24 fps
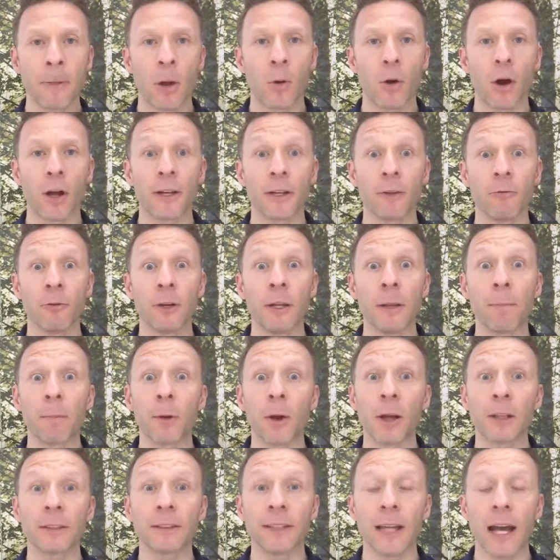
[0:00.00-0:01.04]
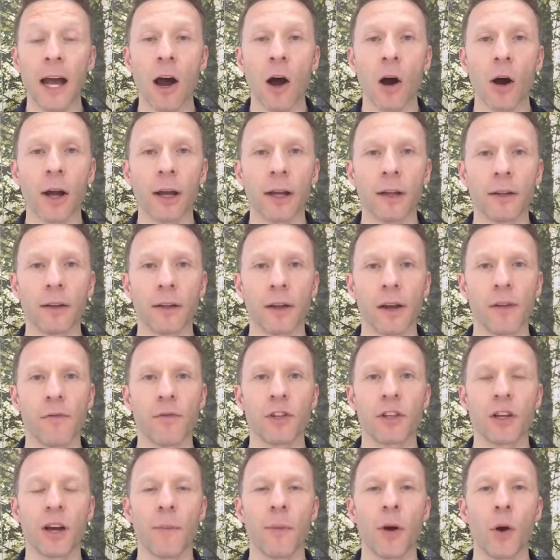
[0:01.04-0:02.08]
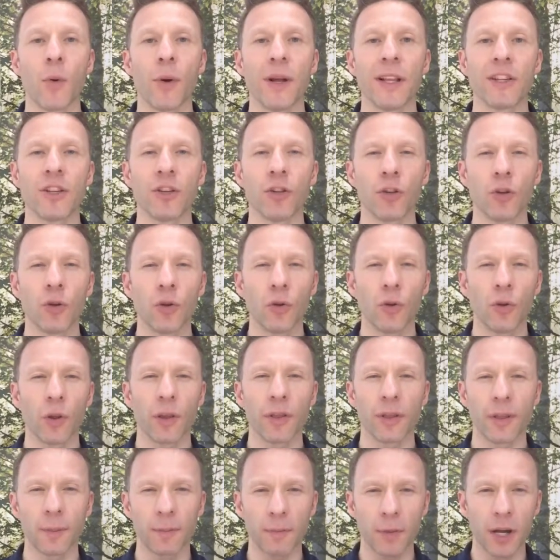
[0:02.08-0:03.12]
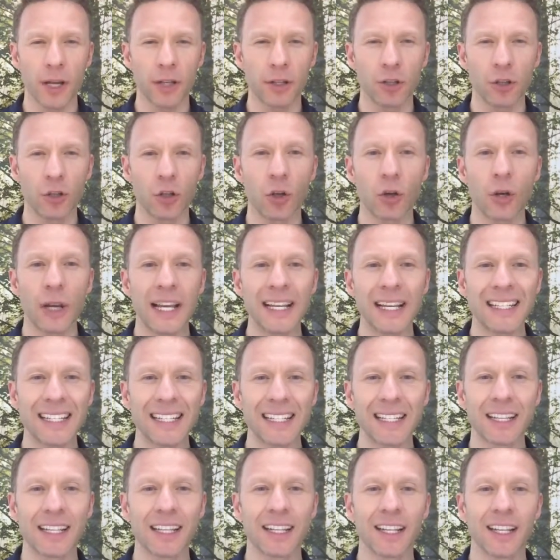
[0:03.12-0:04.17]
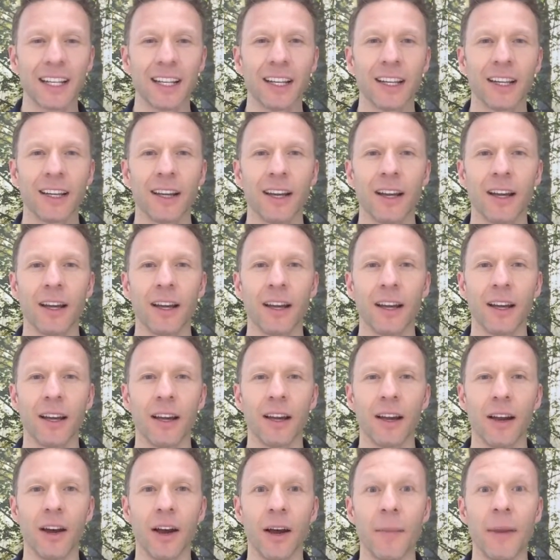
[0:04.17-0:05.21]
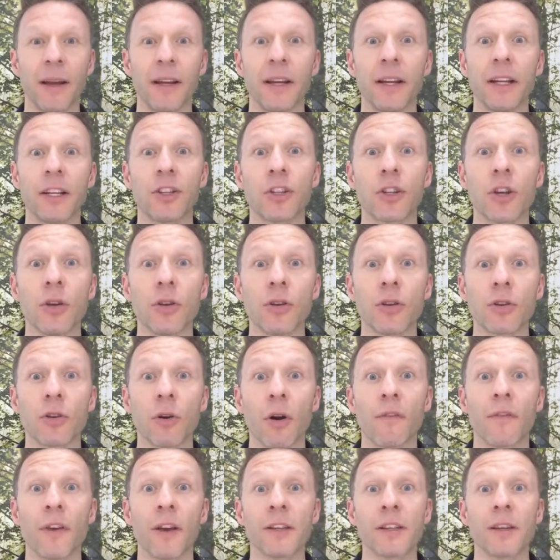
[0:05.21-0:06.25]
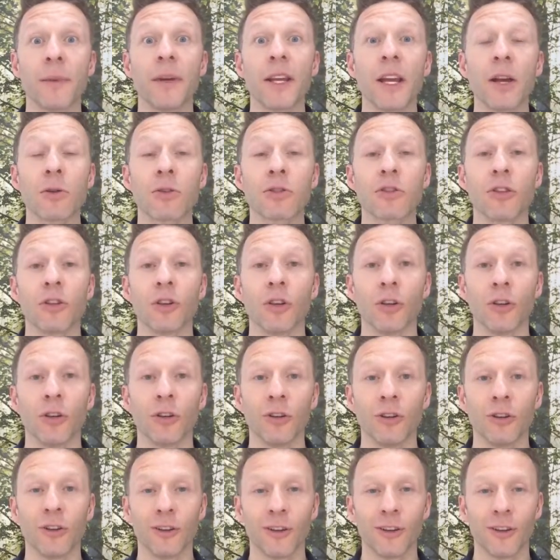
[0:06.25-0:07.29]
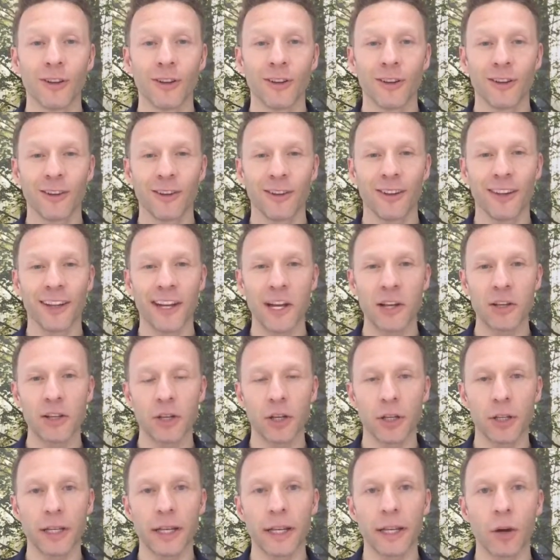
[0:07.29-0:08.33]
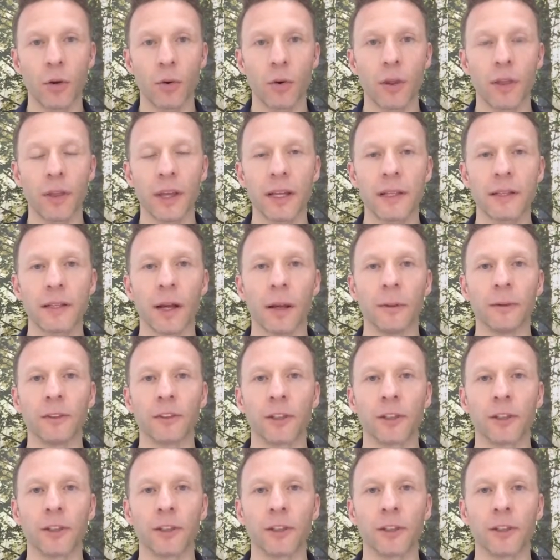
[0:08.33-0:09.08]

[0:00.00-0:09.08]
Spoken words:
Well, I didn't really blast it out. Every time I went to do my to-do list, I made an excuse or I found something else to do, you know, so you didn't get all the things done.